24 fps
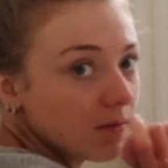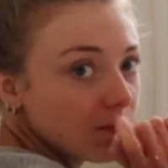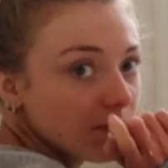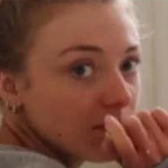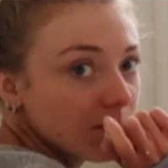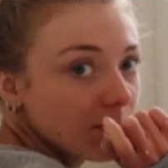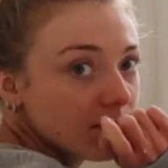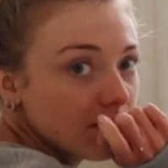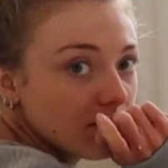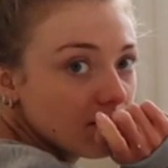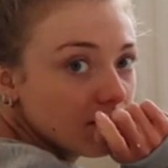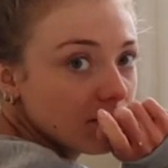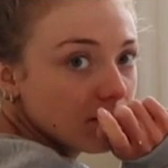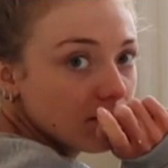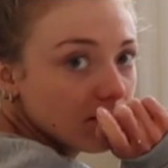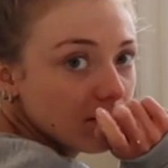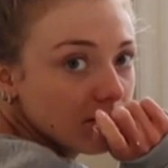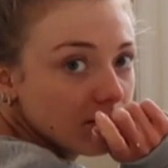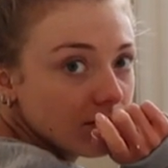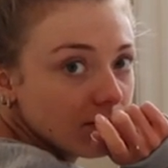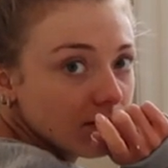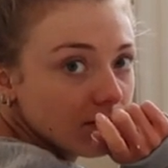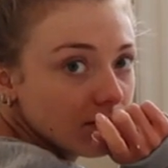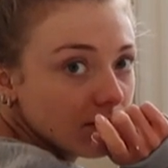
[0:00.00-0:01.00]
Yeah, it
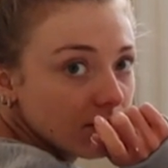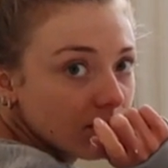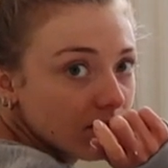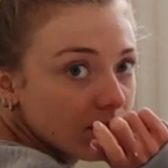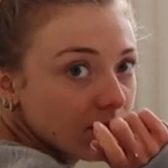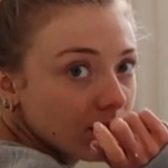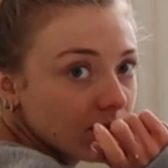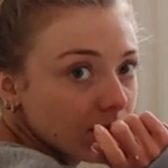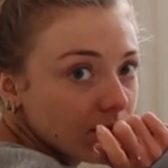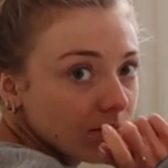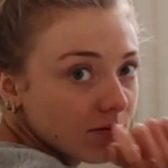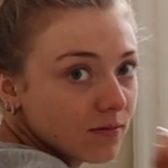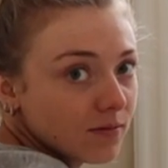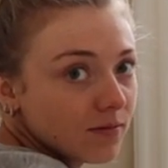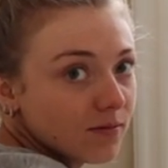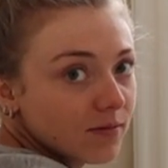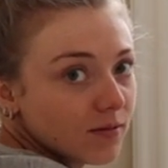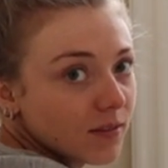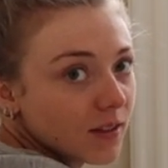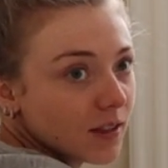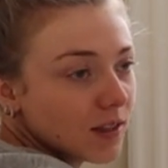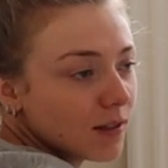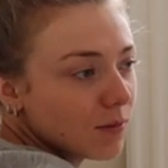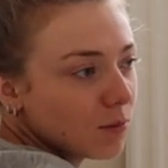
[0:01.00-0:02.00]
costs money
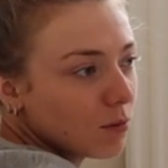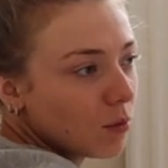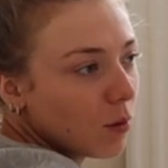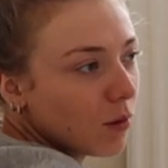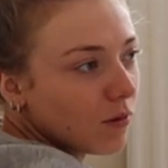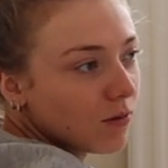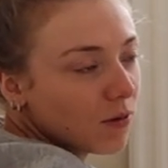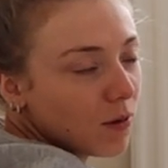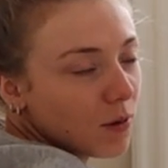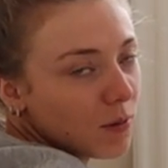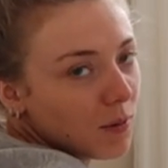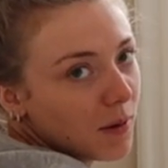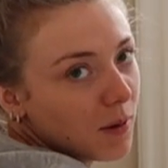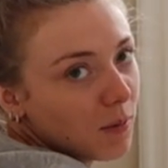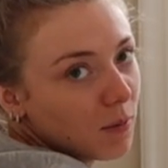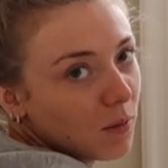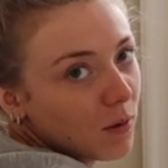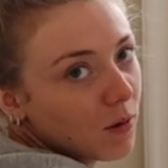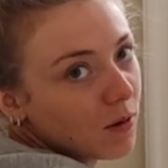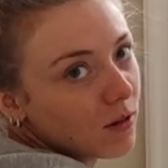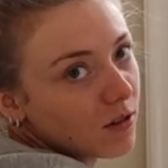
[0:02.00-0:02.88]
to go and buy the wood.